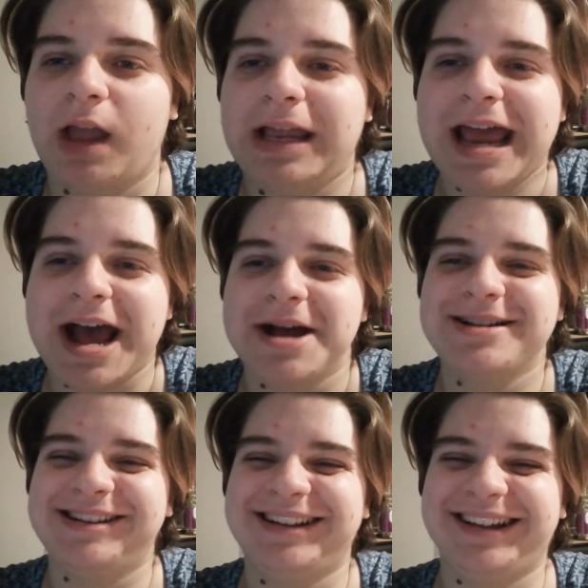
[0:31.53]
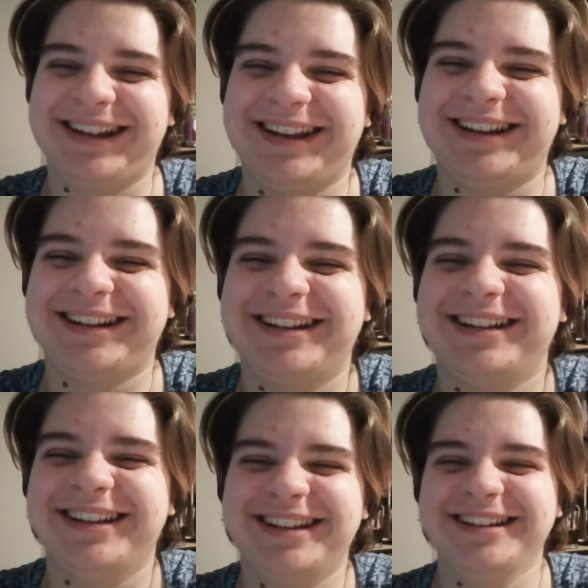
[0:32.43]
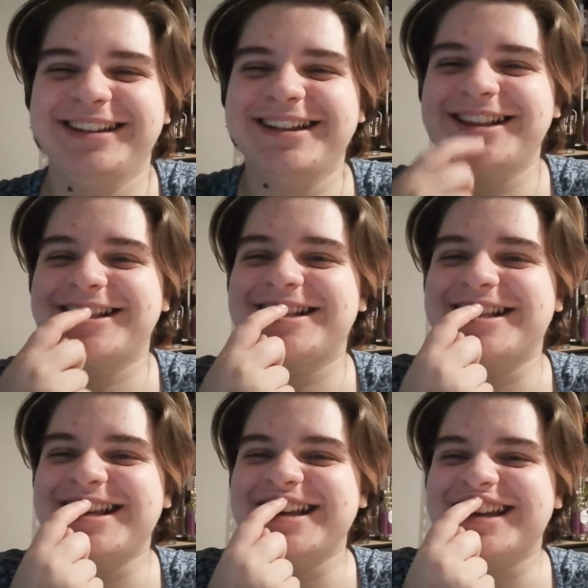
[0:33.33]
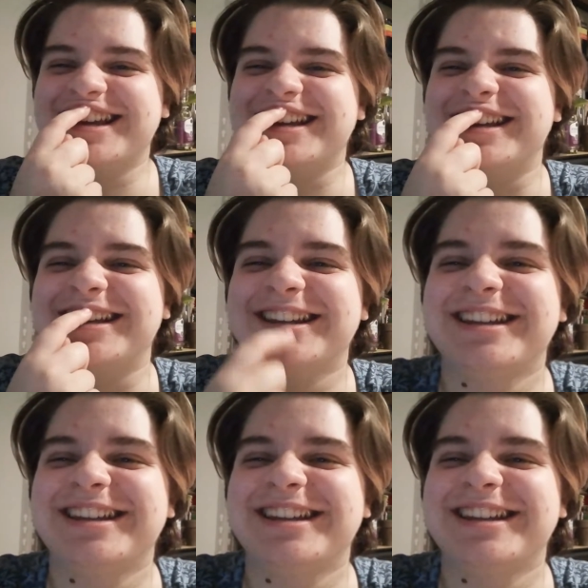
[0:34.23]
Yeah. You can see it.